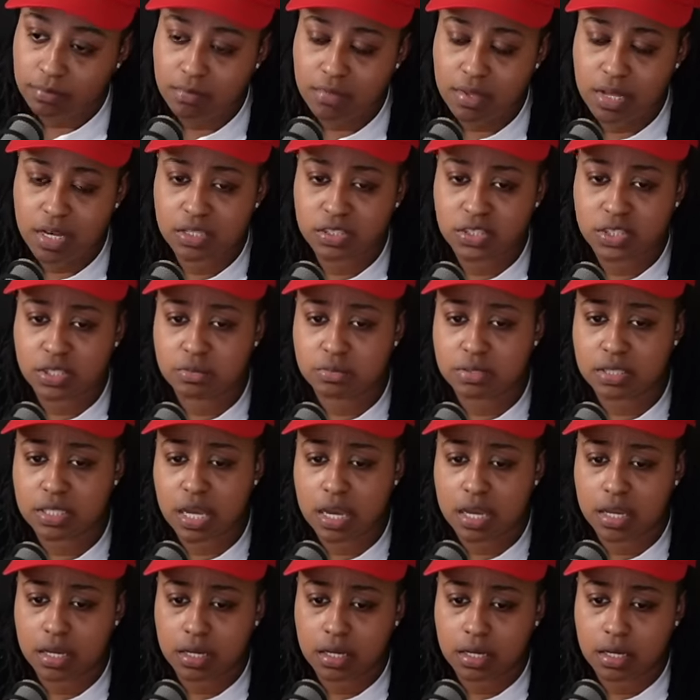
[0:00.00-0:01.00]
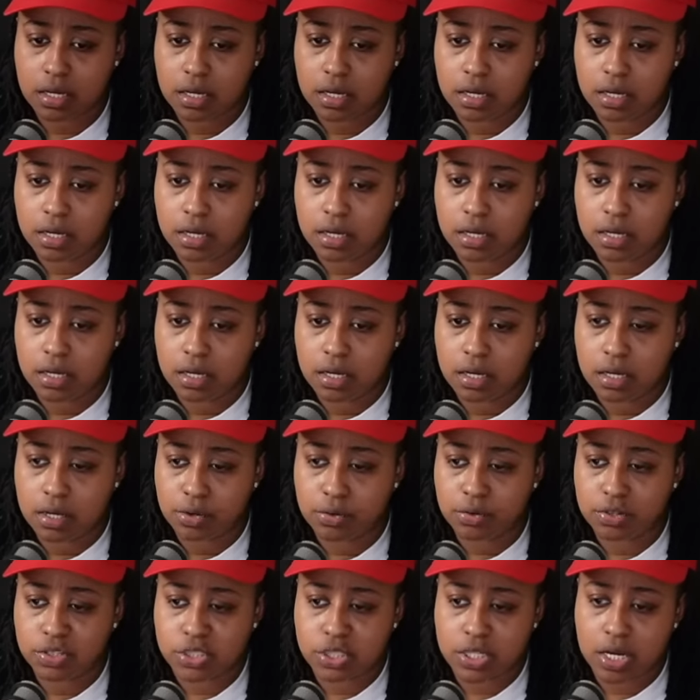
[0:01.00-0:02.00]
she was like,
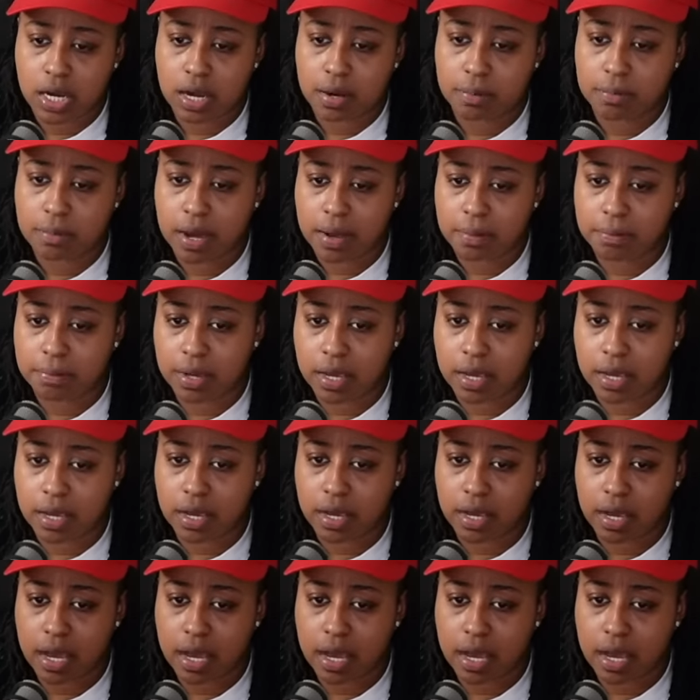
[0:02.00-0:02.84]
Chrisean, my bad.